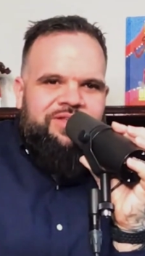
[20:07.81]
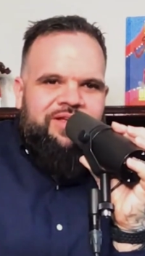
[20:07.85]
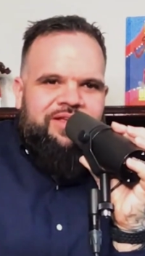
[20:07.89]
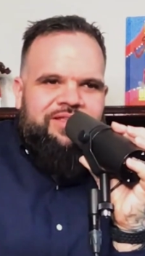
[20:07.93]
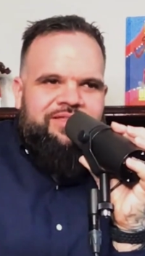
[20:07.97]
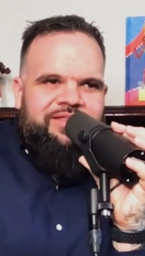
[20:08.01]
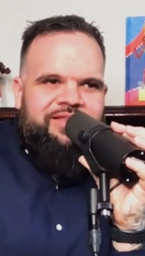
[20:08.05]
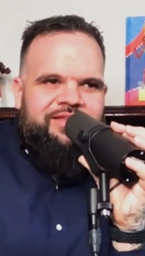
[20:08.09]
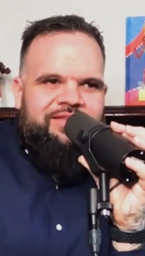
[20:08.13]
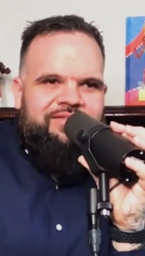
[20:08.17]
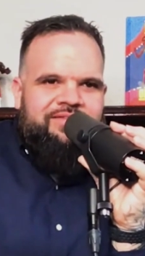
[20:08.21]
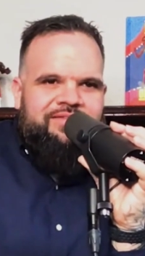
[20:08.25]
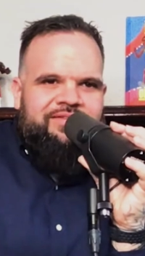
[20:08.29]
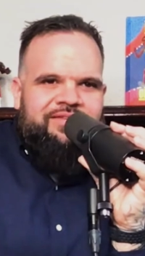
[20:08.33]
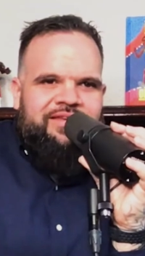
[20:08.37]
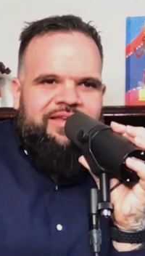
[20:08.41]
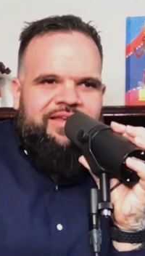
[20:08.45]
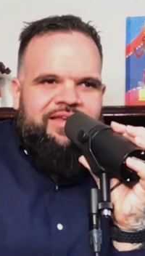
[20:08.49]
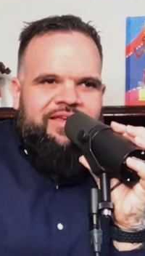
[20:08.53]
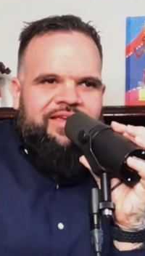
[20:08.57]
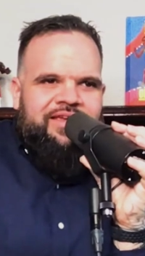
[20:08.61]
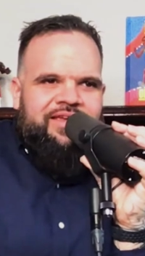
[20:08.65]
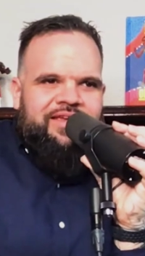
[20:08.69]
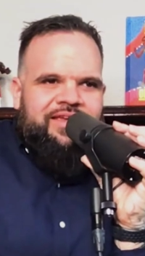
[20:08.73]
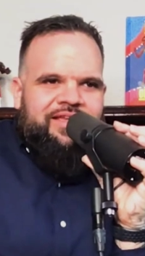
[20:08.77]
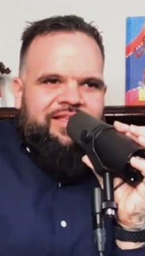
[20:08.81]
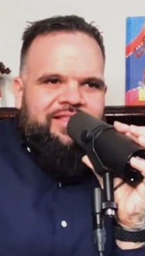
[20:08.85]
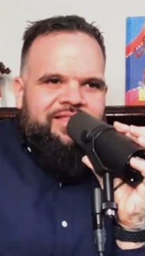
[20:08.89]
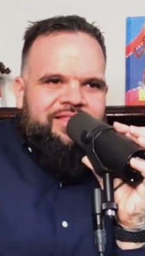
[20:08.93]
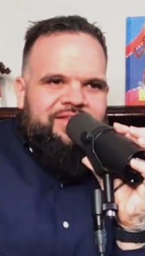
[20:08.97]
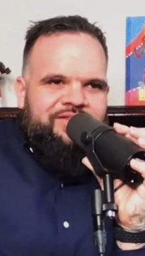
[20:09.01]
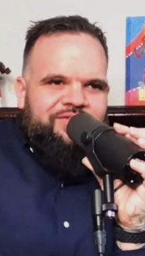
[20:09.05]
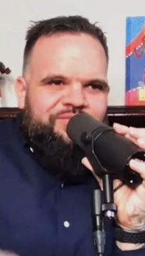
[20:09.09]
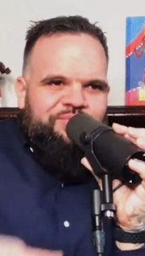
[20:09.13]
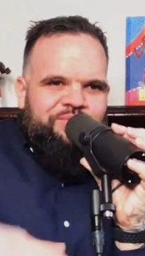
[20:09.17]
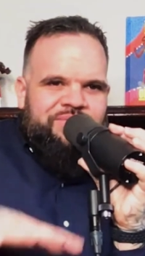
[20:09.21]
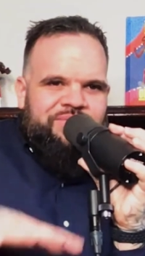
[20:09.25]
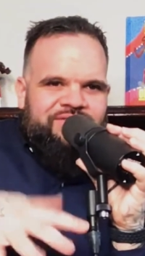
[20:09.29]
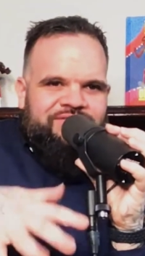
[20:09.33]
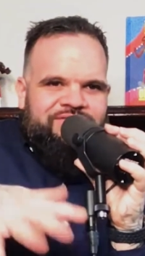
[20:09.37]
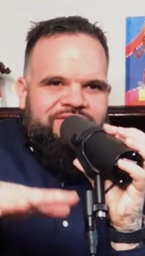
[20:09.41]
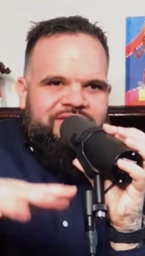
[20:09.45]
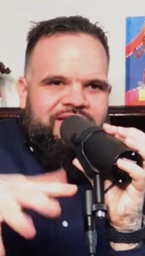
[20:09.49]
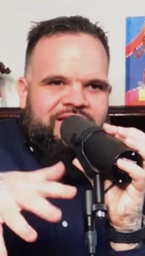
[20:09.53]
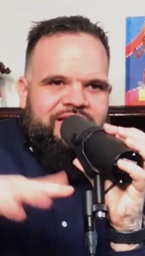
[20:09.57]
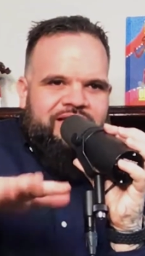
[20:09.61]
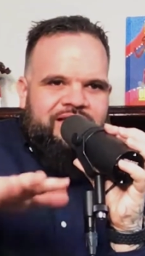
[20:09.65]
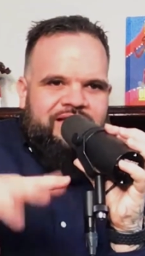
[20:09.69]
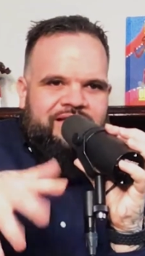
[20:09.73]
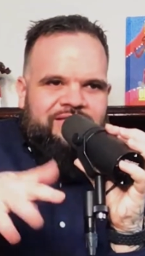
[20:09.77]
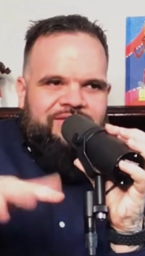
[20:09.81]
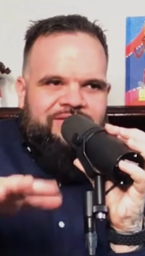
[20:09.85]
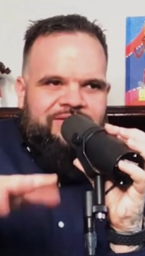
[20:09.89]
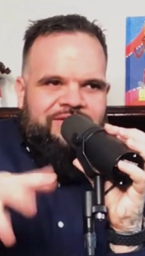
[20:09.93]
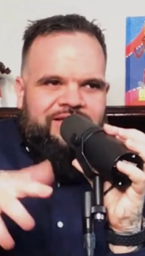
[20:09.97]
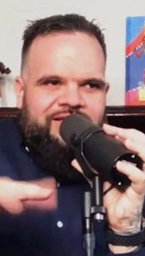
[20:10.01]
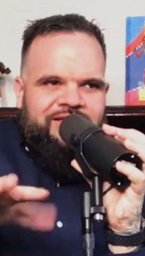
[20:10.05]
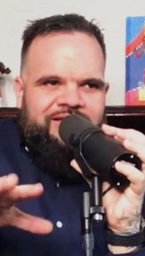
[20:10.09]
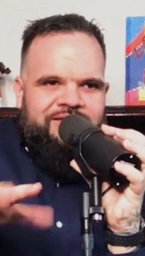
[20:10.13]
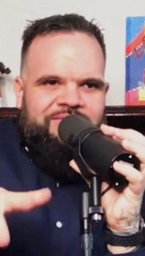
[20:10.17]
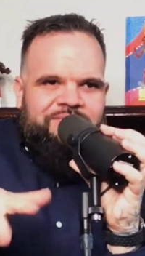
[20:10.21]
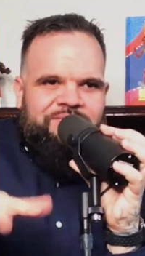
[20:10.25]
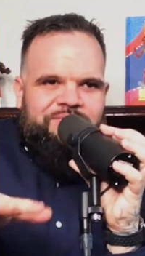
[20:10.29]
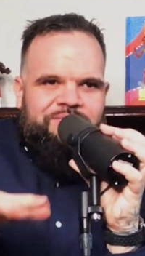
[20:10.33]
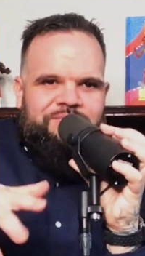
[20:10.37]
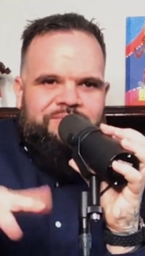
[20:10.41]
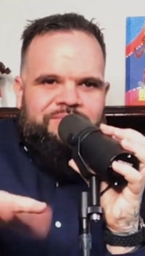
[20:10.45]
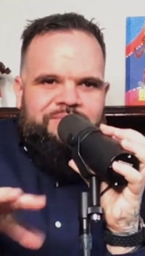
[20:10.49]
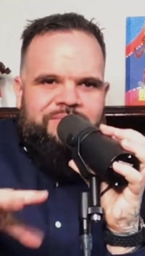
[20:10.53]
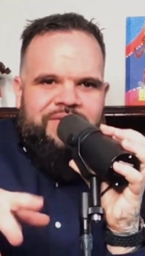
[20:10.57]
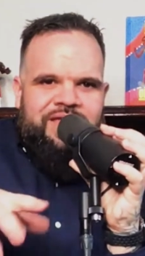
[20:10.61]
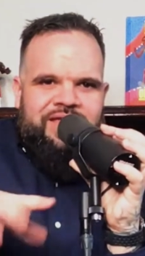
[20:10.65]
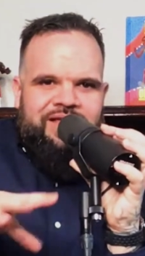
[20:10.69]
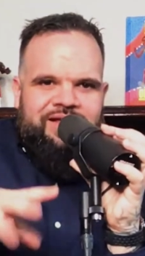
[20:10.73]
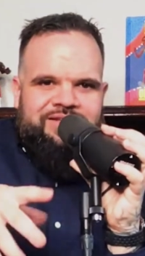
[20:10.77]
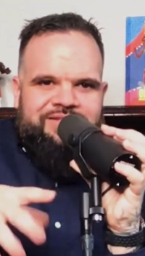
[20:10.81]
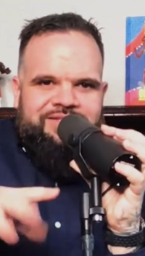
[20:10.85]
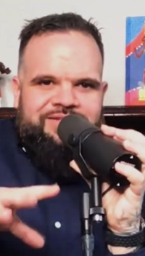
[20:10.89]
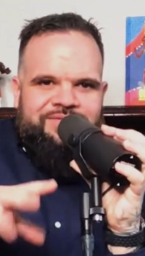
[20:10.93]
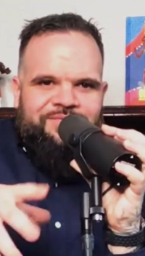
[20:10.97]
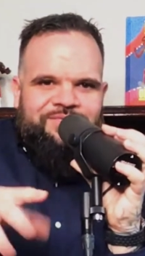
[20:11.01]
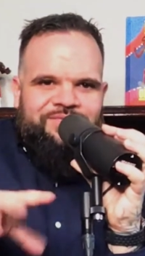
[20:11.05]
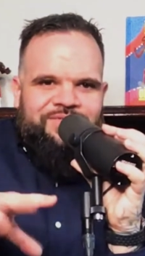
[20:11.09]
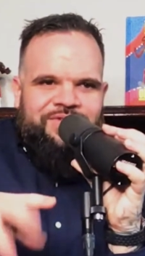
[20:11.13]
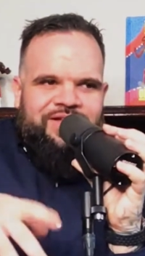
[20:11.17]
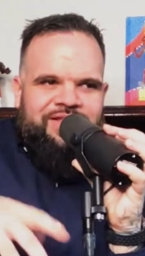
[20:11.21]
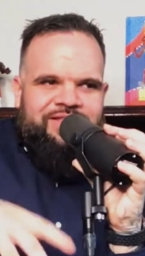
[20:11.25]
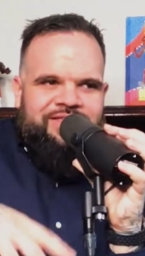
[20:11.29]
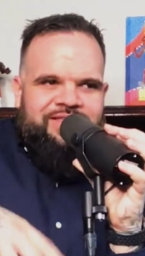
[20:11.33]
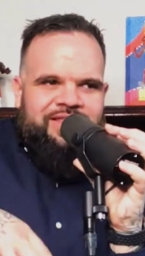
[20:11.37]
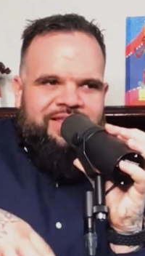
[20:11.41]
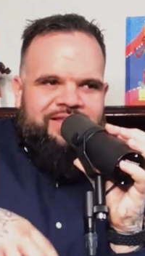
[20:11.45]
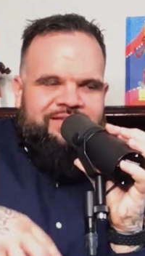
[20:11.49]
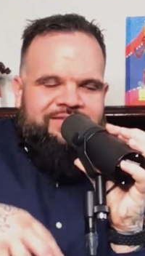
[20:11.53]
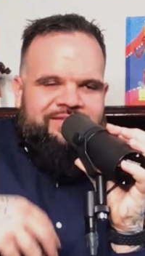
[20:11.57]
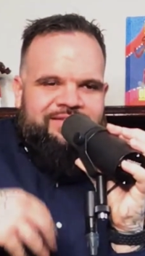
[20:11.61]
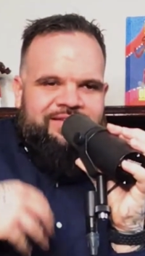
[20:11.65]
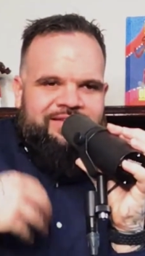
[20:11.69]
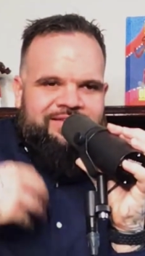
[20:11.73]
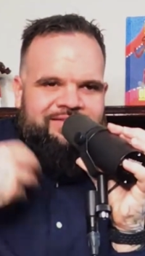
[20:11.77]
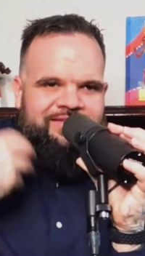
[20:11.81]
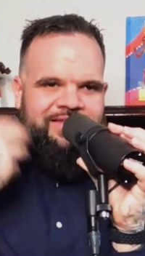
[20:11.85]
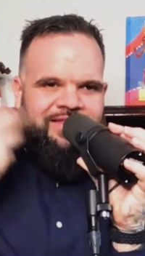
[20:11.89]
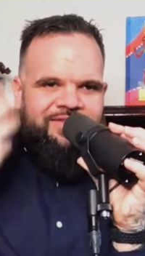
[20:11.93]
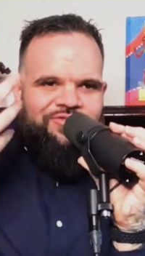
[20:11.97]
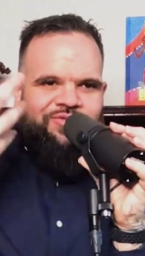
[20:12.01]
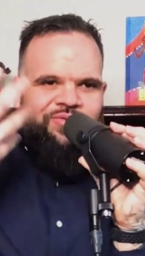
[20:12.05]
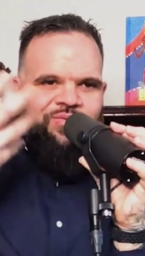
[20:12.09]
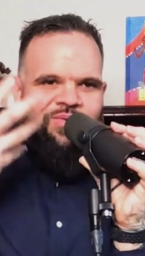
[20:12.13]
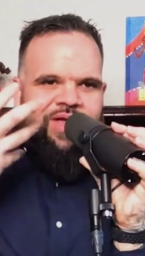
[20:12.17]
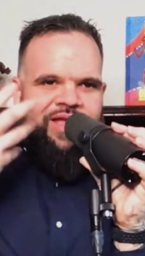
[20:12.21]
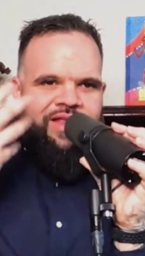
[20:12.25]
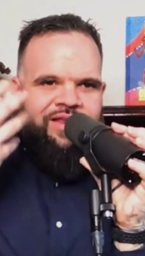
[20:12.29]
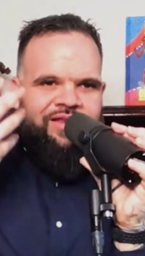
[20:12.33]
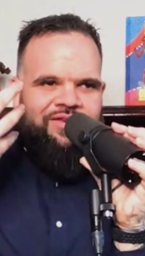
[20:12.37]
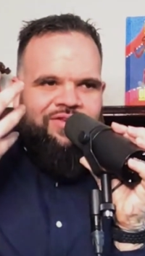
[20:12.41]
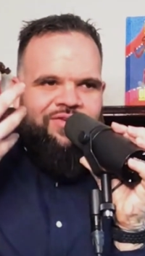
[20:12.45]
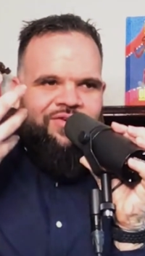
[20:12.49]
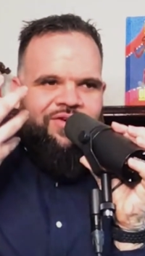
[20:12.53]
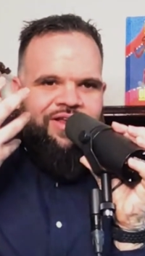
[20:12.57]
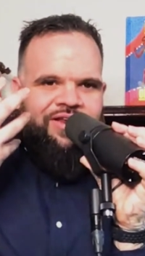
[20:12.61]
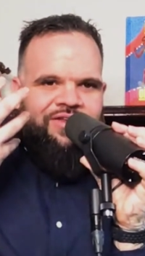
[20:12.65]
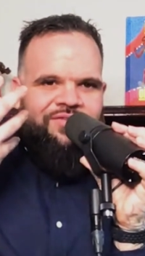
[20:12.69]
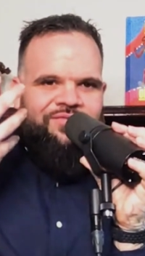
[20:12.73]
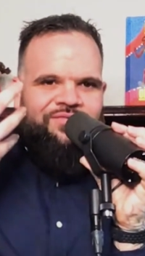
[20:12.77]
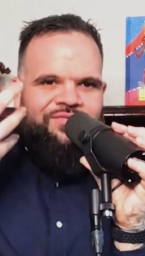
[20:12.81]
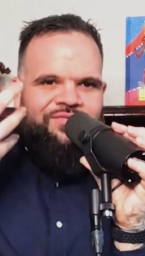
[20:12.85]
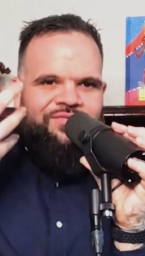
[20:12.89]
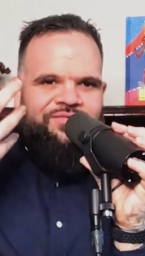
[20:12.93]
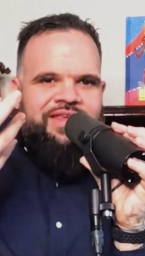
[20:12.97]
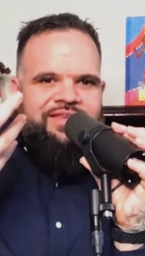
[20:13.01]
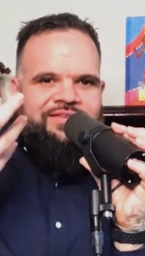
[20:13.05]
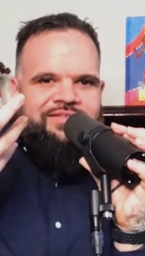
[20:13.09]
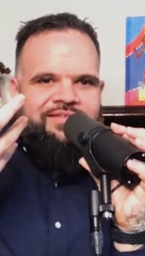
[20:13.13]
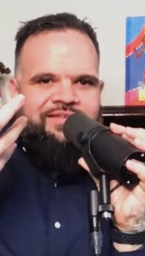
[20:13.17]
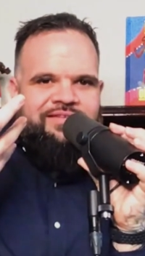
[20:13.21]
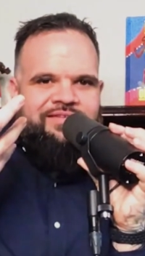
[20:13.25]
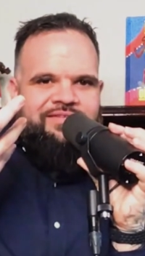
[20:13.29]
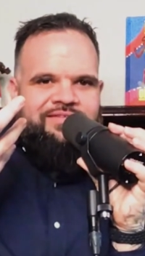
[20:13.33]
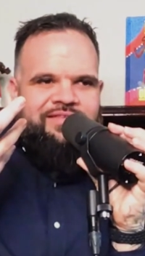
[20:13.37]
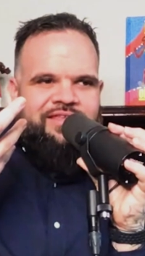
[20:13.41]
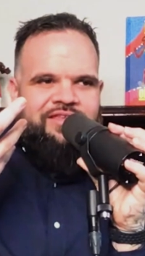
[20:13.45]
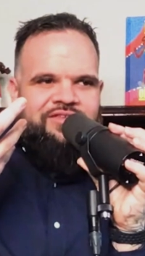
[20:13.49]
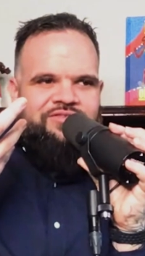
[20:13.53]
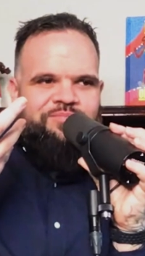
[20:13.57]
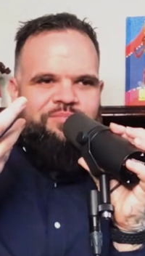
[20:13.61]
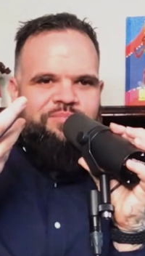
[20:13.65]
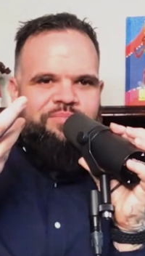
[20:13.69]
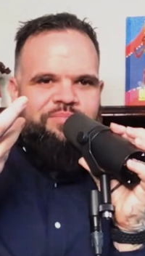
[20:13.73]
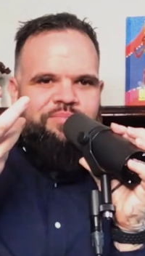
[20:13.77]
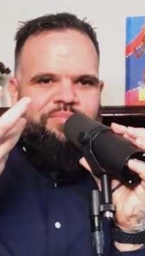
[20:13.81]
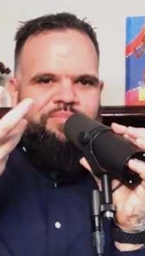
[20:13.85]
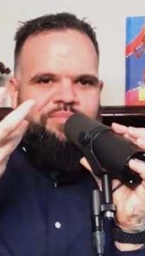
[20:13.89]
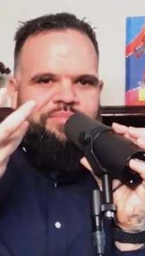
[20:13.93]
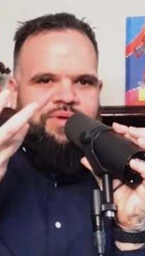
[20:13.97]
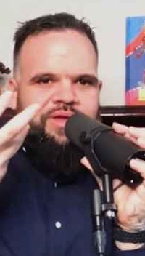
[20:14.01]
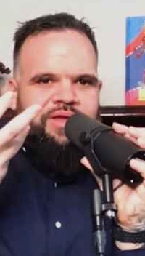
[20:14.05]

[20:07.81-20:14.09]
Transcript: It's like this bizarre like mix of like these accentuated kind of features, these